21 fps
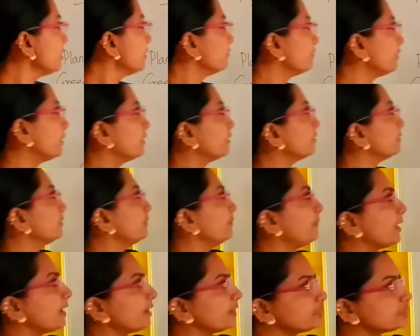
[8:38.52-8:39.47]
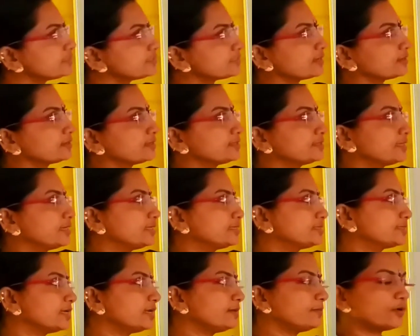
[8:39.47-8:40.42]
The planets are the
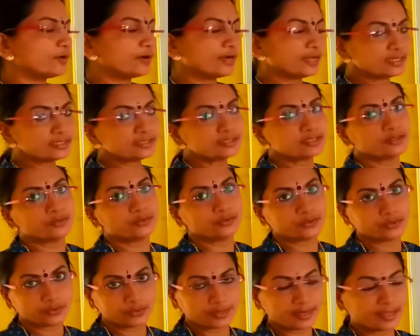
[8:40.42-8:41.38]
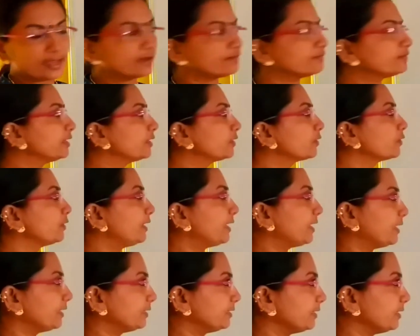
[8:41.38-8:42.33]
celestial bodies, do not have their own
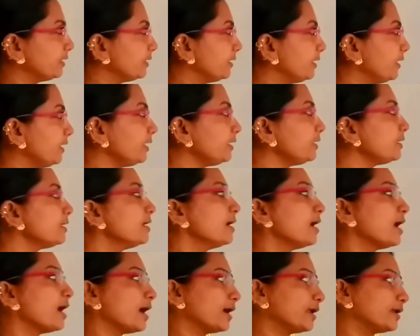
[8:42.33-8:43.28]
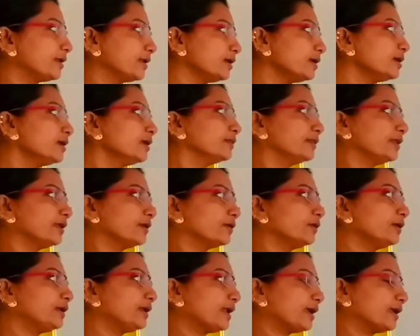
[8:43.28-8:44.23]
light and heat, and
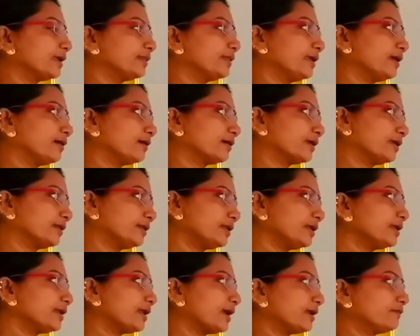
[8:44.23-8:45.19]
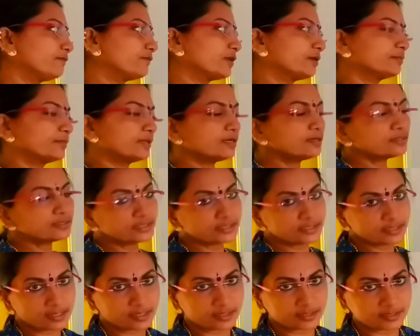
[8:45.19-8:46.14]
they are getting light from the
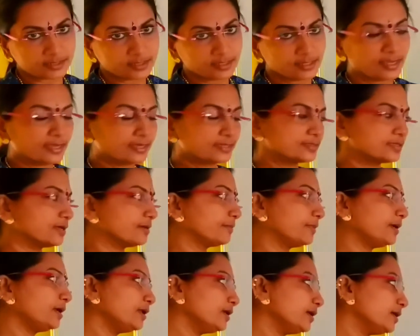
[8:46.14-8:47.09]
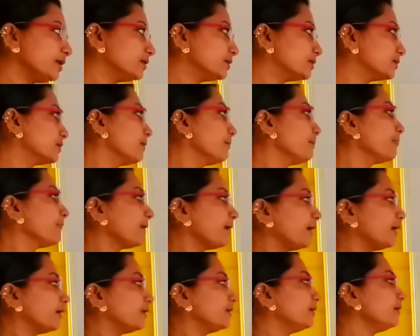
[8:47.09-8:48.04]
stars. Example, Earth.
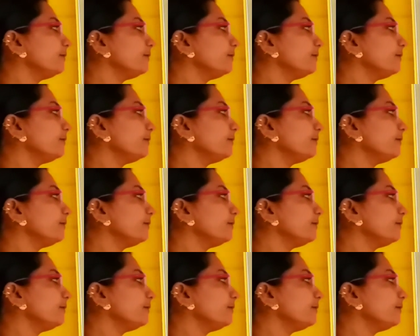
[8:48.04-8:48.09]
And